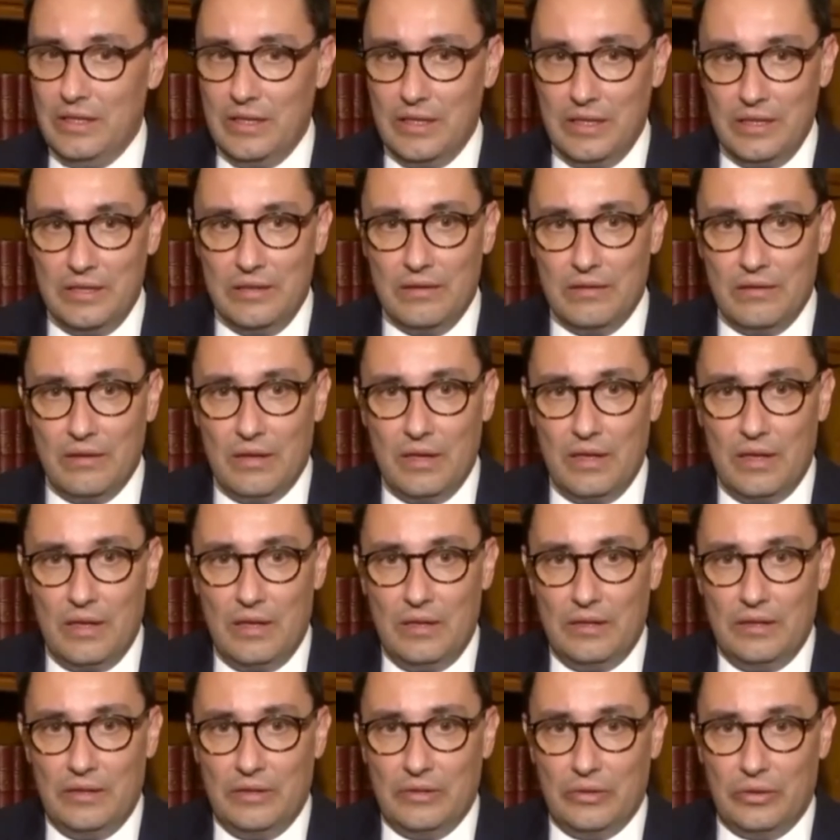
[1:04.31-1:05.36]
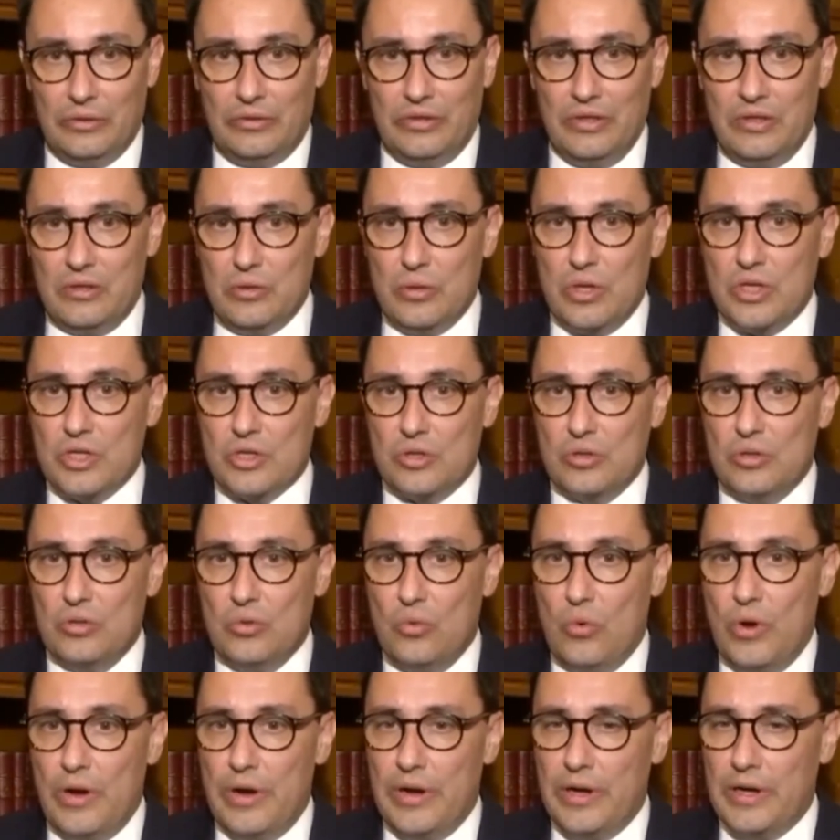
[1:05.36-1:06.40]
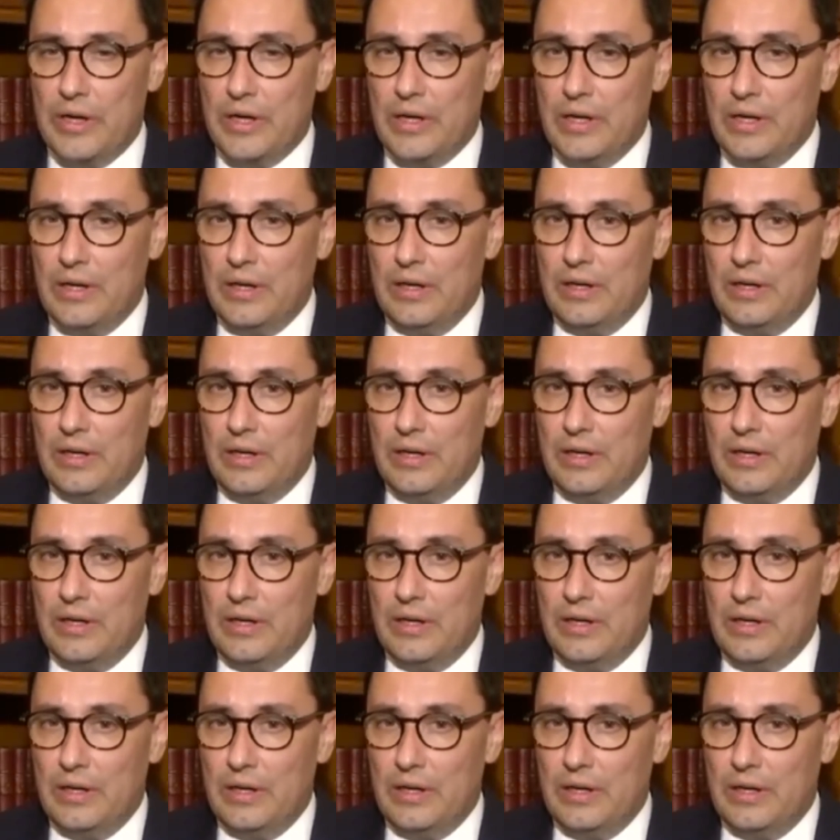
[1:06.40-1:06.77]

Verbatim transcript: in the situation where